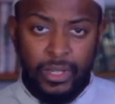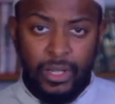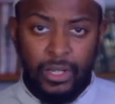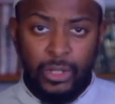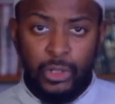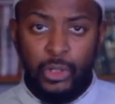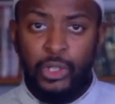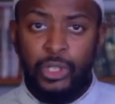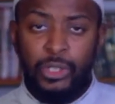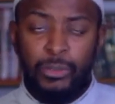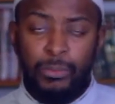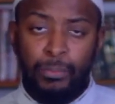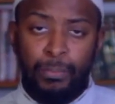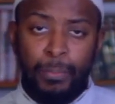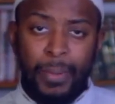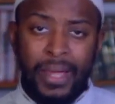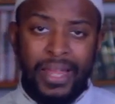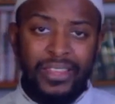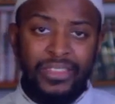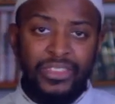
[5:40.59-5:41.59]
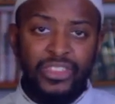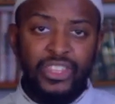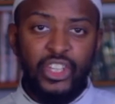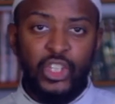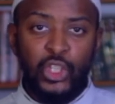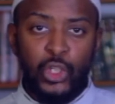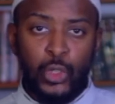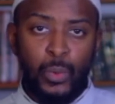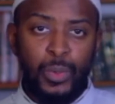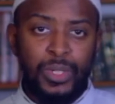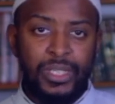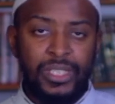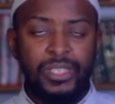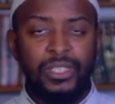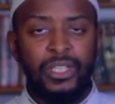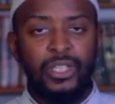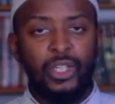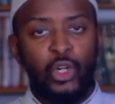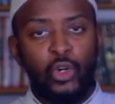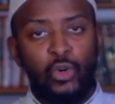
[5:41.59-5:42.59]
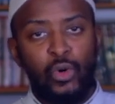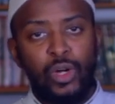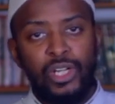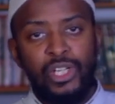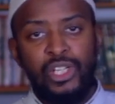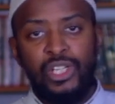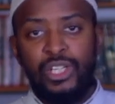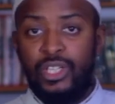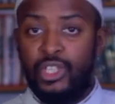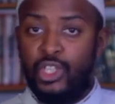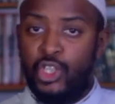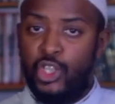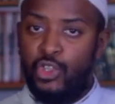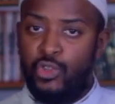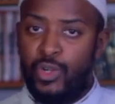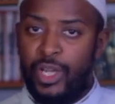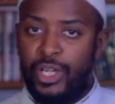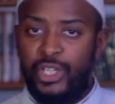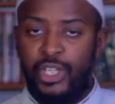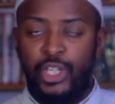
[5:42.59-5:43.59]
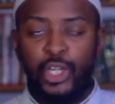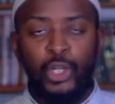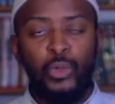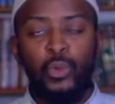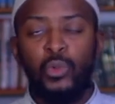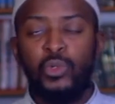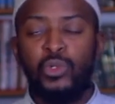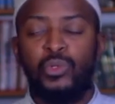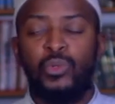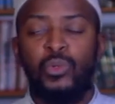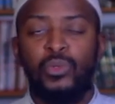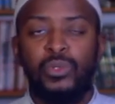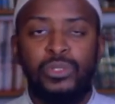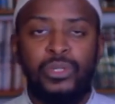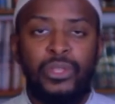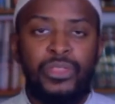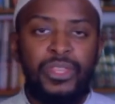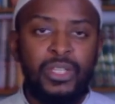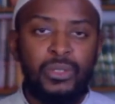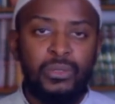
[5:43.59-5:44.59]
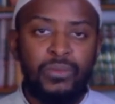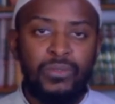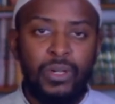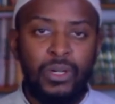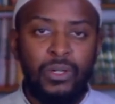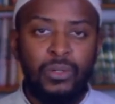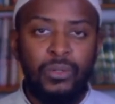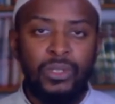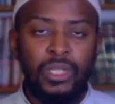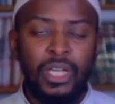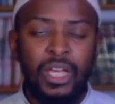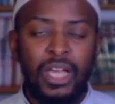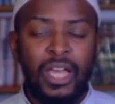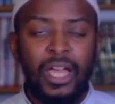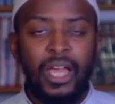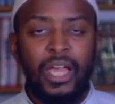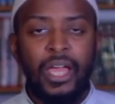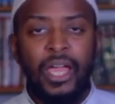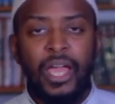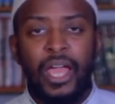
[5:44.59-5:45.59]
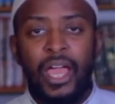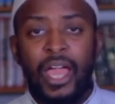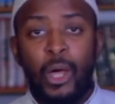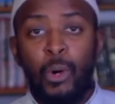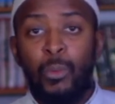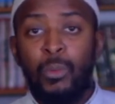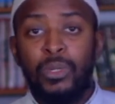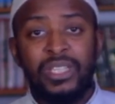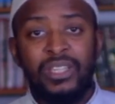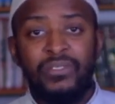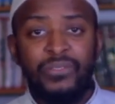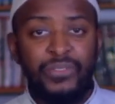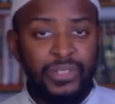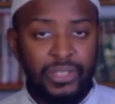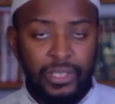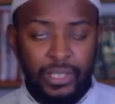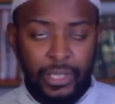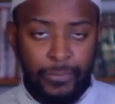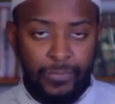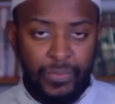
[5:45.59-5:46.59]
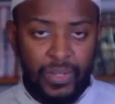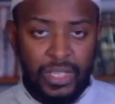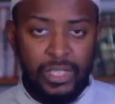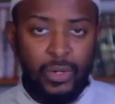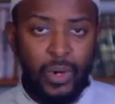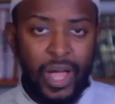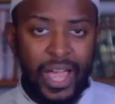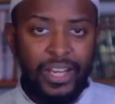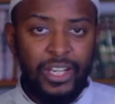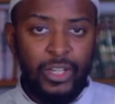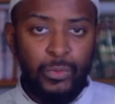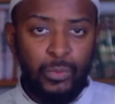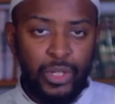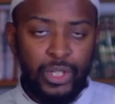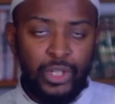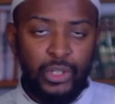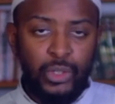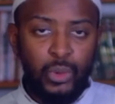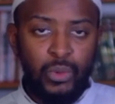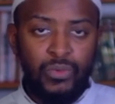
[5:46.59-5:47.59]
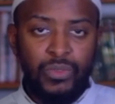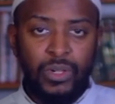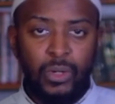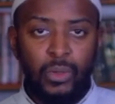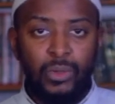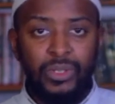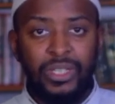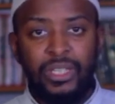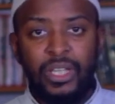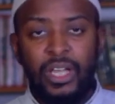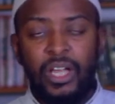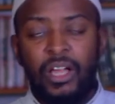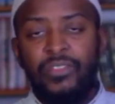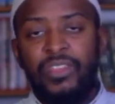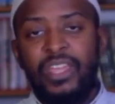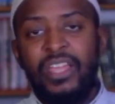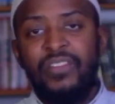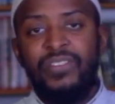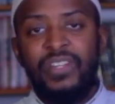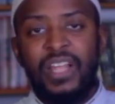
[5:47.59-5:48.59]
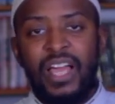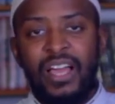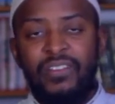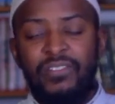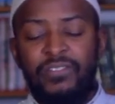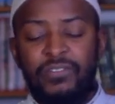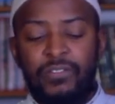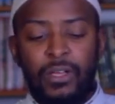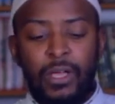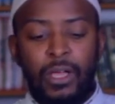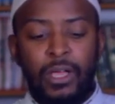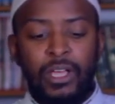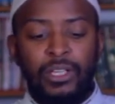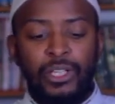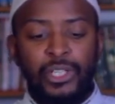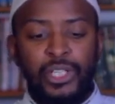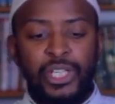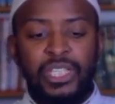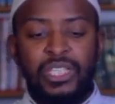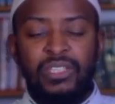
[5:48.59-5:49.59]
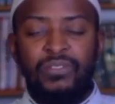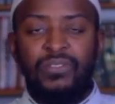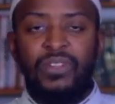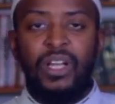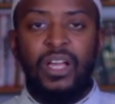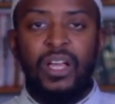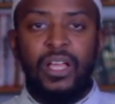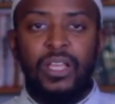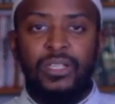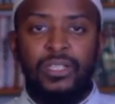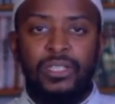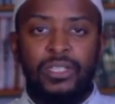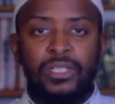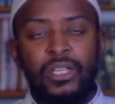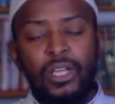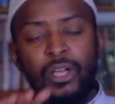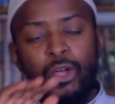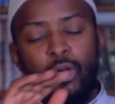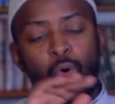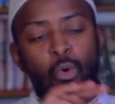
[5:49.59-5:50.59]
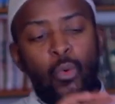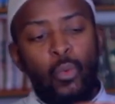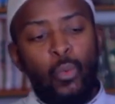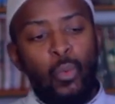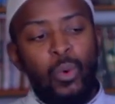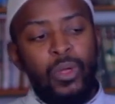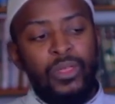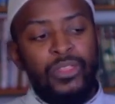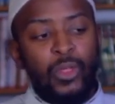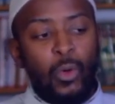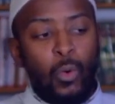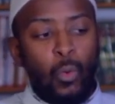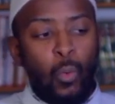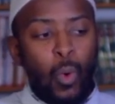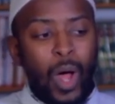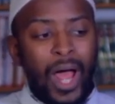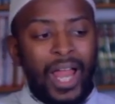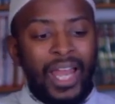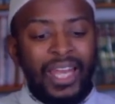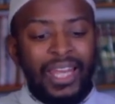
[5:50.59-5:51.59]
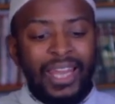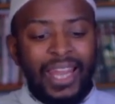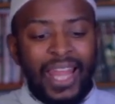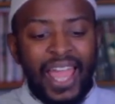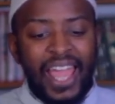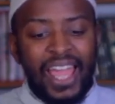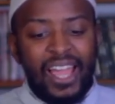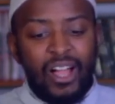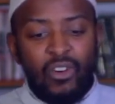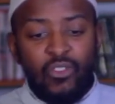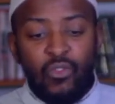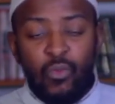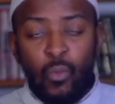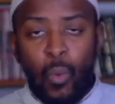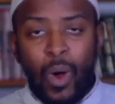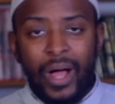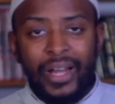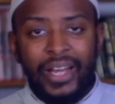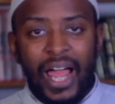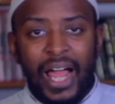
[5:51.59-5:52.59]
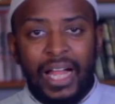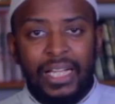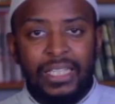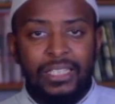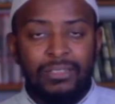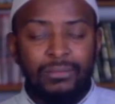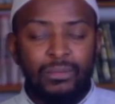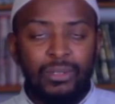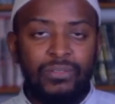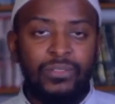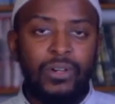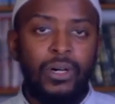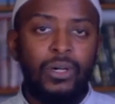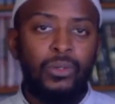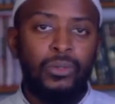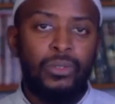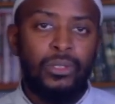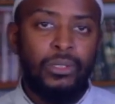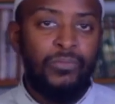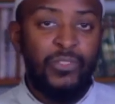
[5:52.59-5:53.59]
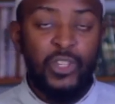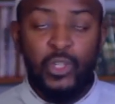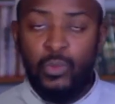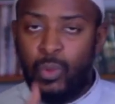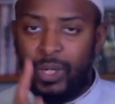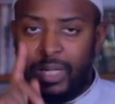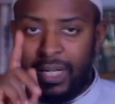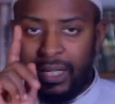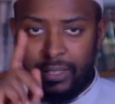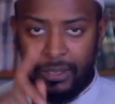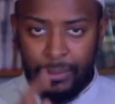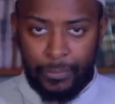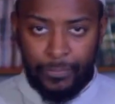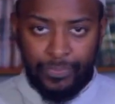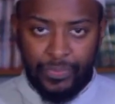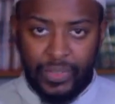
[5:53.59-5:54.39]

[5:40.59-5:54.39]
You can bend and twist and crush and stretch. You can do all sorts of things with gold, almost infinitely. There's no end what you can do with gold. They even have sheets of glass with a layer of 1 atom of gold, just 1 atom.